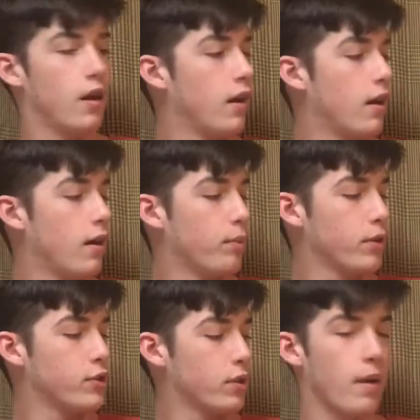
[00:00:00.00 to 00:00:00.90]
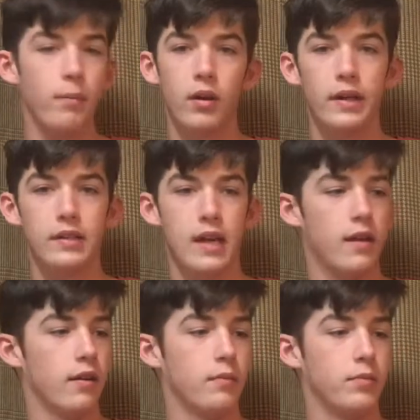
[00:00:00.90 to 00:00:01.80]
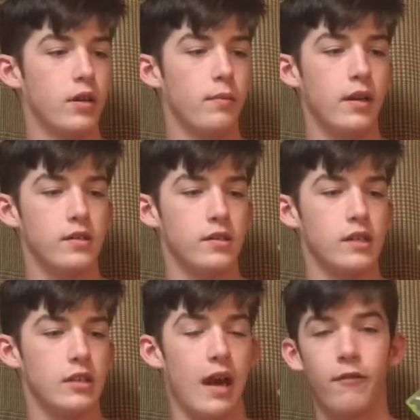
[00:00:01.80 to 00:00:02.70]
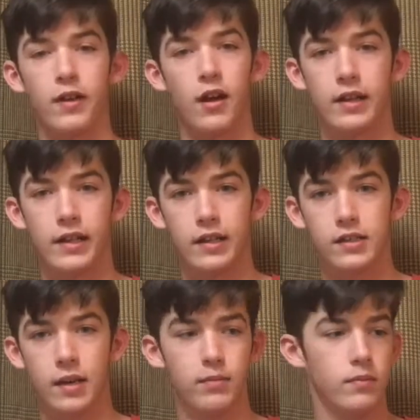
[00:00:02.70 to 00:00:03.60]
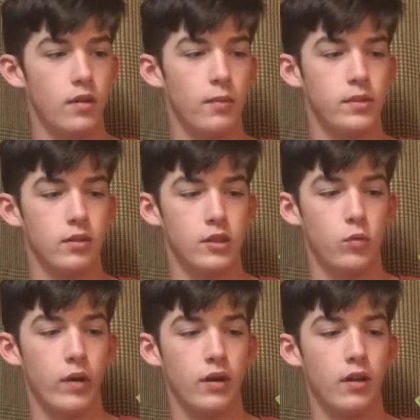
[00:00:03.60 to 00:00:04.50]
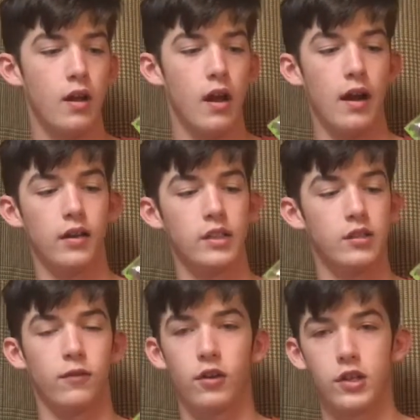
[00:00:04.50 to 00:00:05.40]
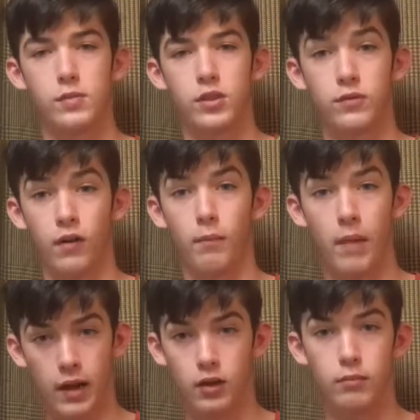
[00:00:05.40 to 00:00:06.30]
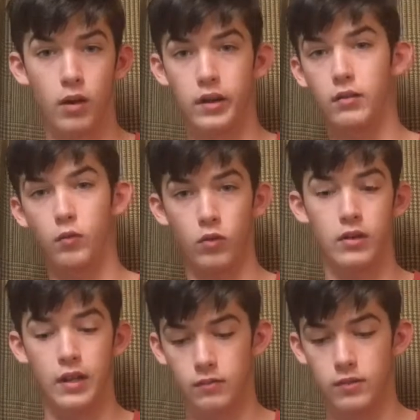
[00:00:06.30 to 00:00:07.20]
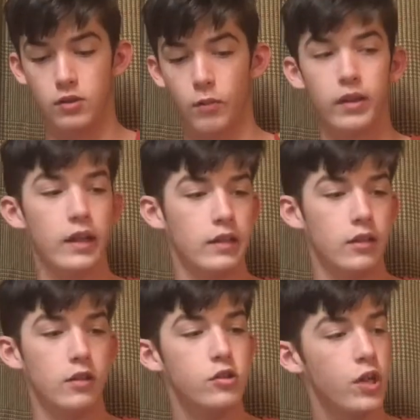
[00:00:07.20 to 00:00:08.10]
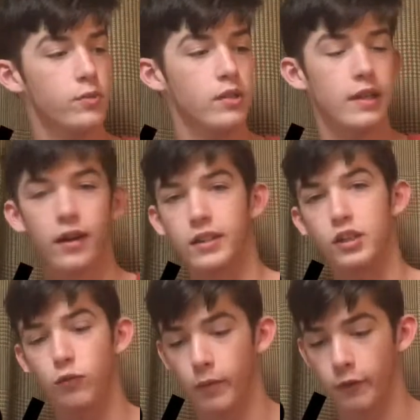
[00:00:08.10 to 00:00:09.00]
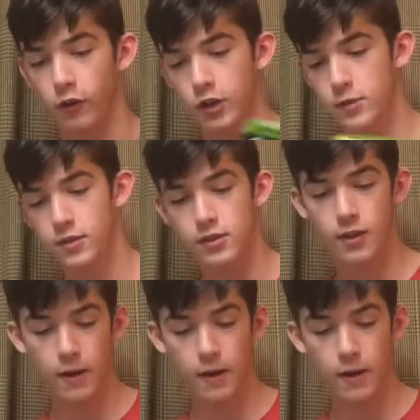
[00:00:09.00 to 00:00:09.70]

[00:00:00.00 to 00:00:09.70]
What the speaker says: I'm pretty sure my buddy has had a good bit of success. I haven't got any except up till this winter. I got these for Christmas from my good buddy, the one that is going to be linked in the description. He got these for me for Christmas.